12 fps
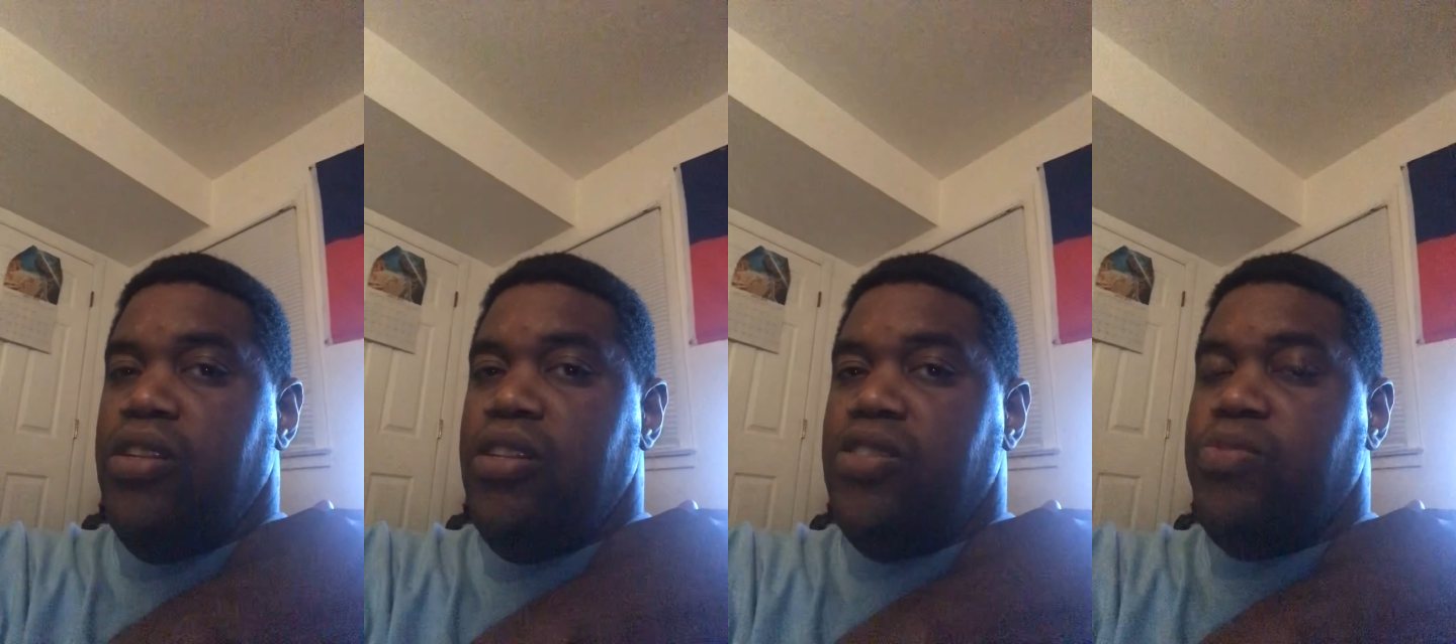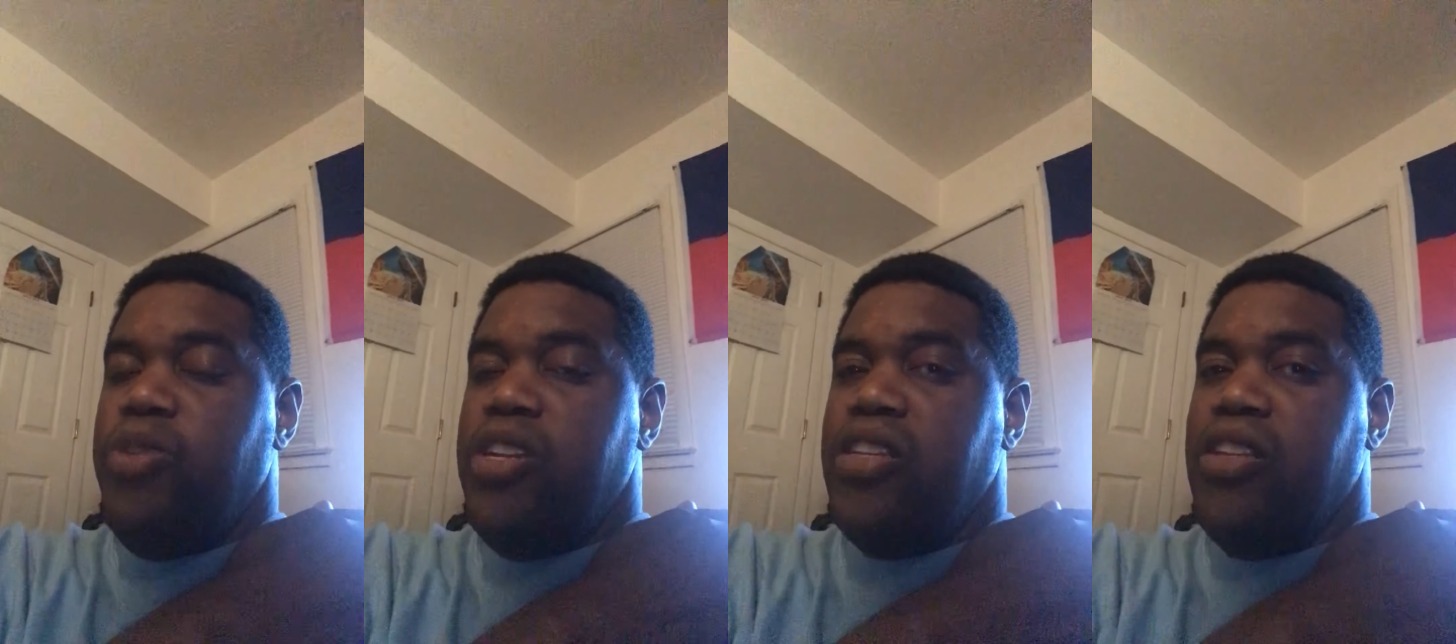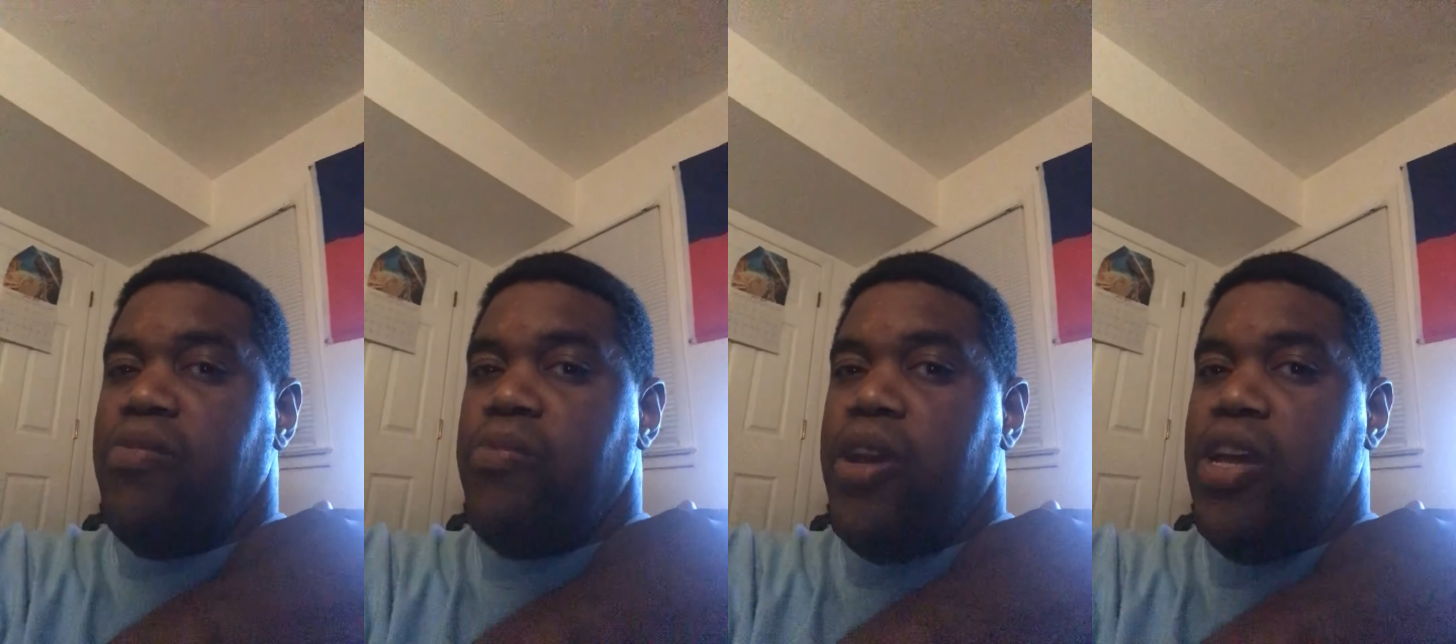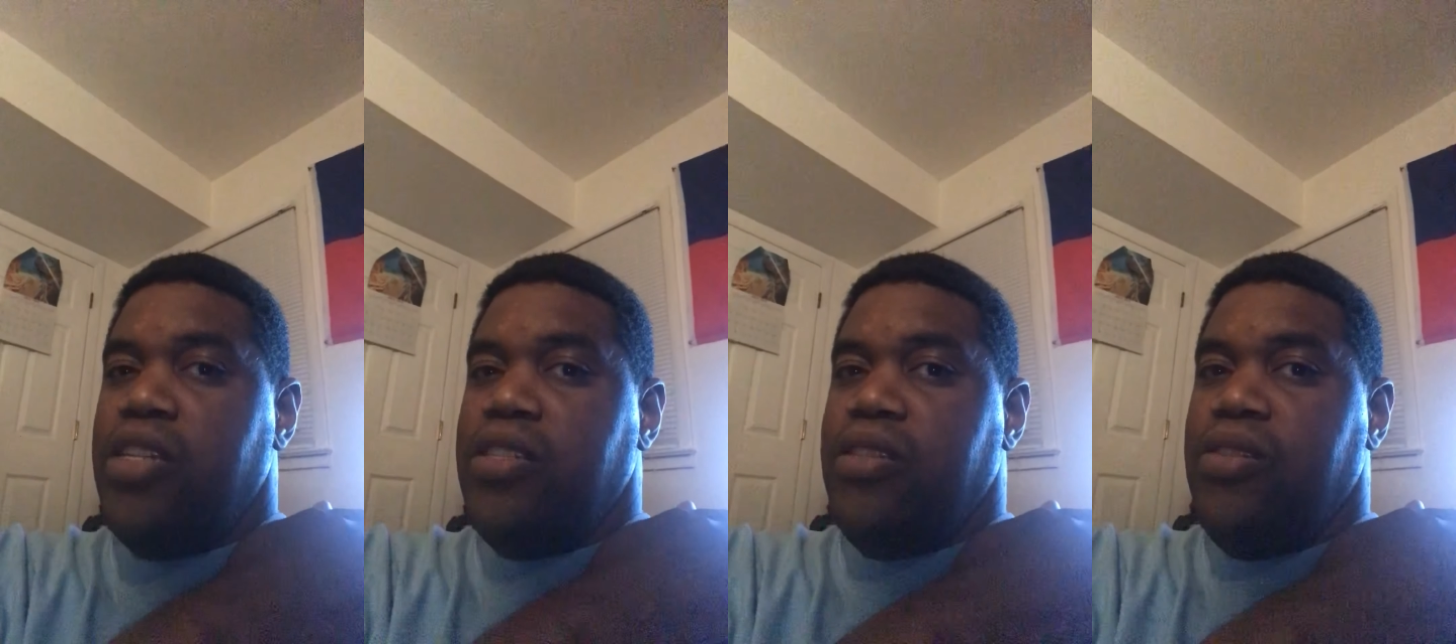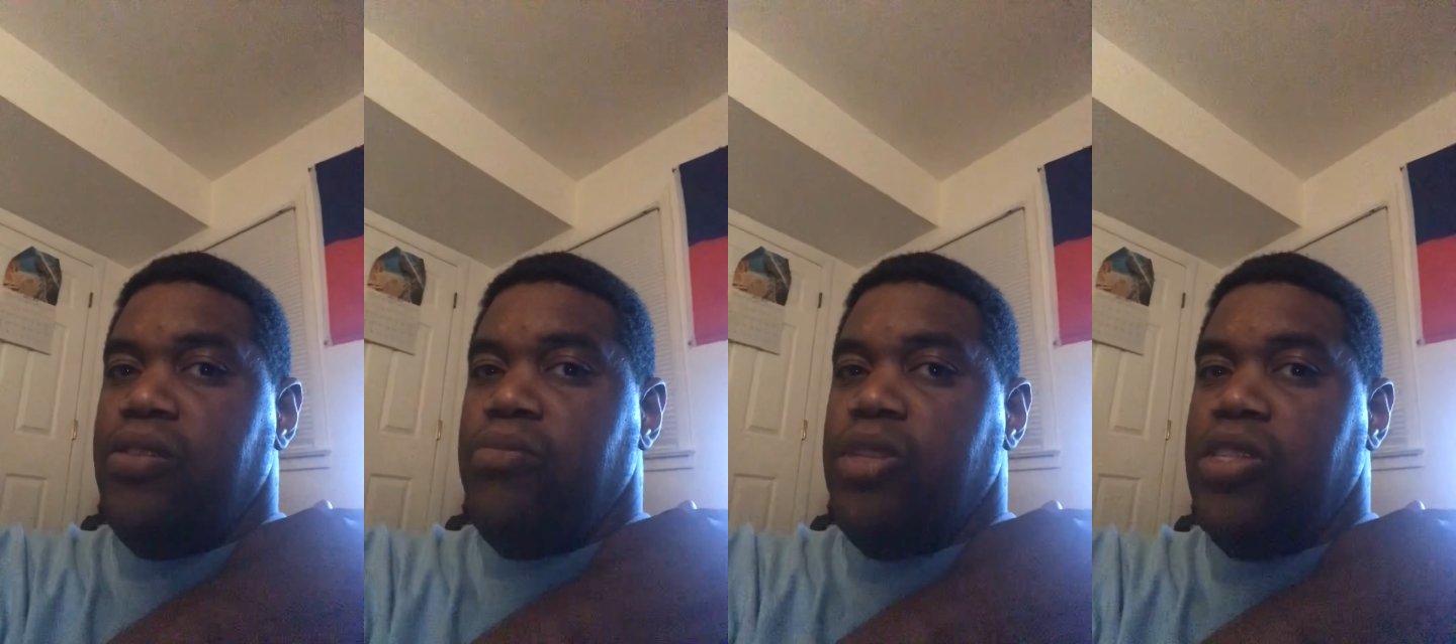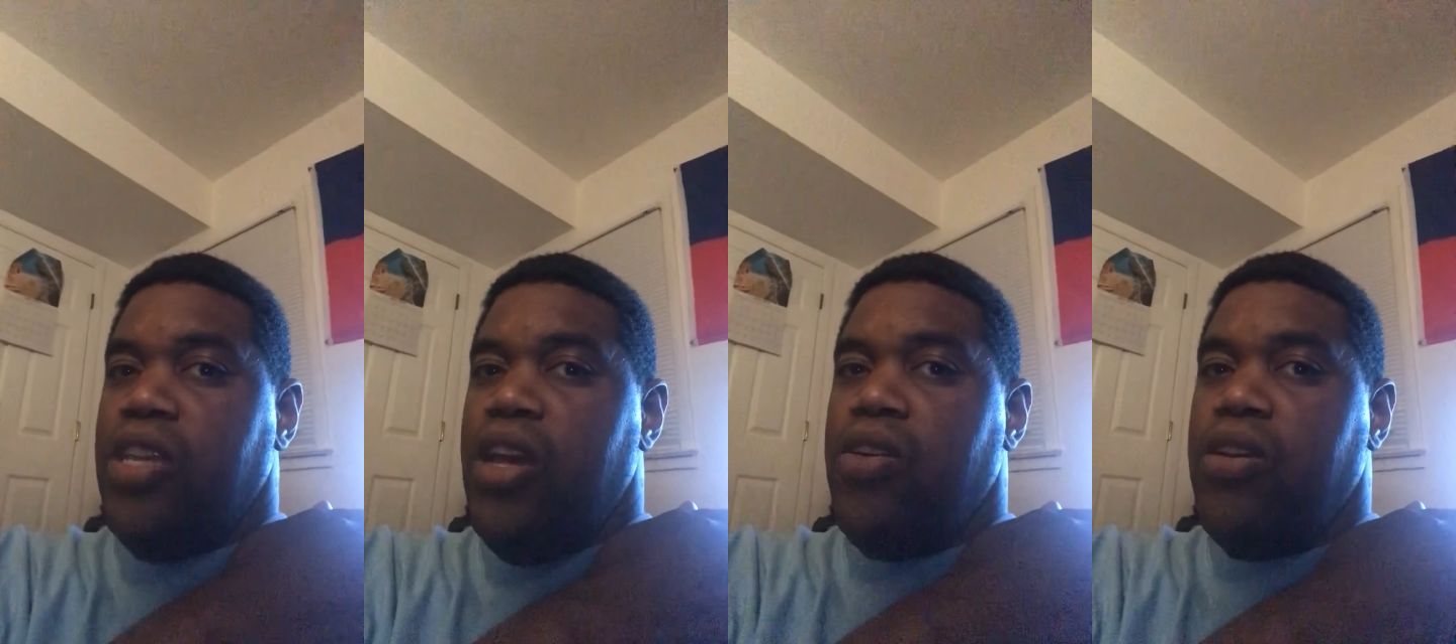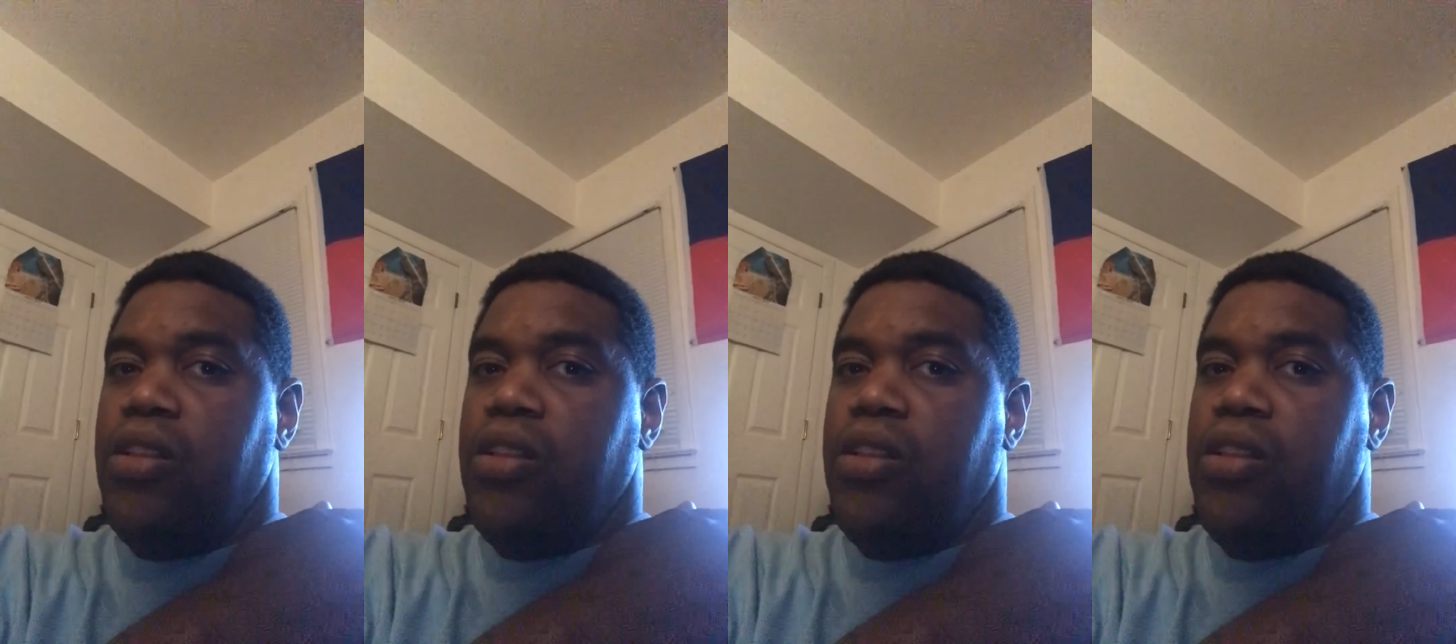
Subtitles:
And speaking of which, Michelle's